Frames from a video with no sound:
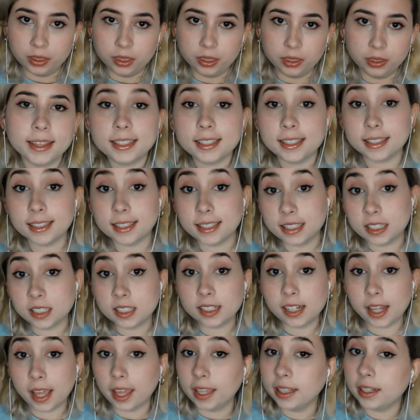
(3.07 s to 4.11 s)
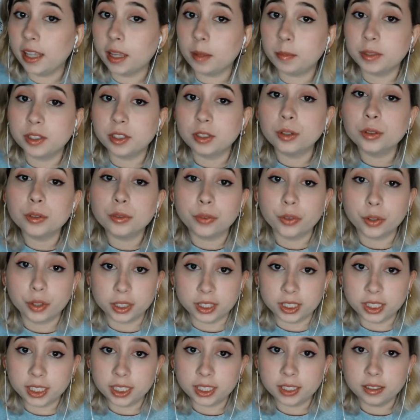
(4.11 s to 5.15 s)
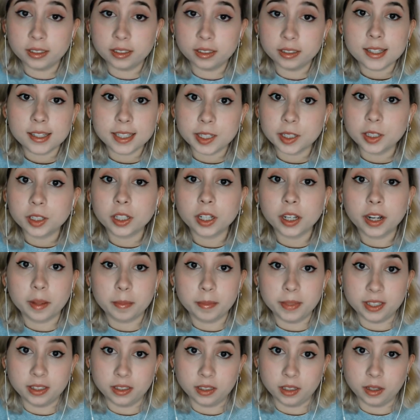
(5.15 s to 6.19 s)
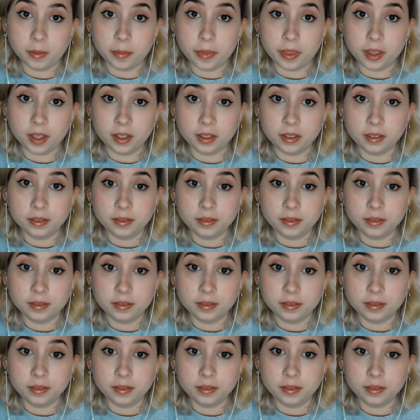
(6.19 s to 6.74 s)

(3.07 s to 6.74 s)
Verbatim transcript: This is season eight, episode fourteen, still gotta mean something.